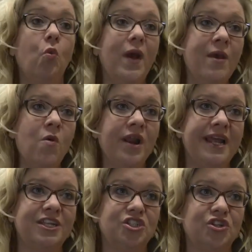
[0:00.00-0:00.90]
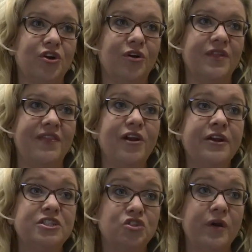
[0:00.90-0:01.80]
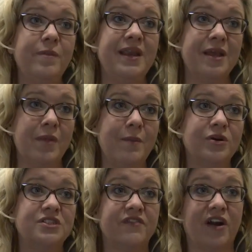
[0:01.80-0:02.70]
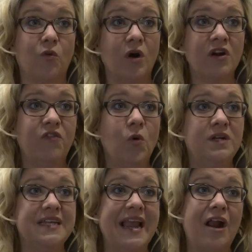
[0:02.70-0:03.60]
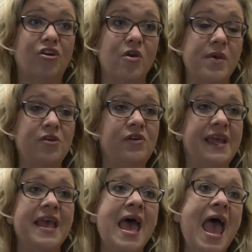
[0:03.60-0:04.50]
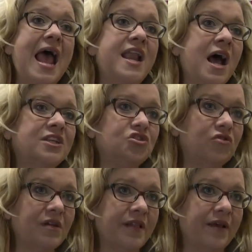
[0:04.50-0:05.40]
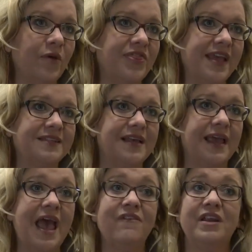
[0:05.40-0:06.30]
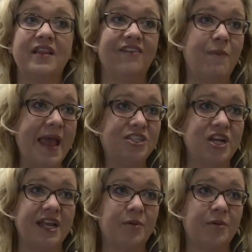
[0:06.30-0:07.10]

We want to ensure that they're contributing members of our workforce and our community and not struggling with things like having to live paycheck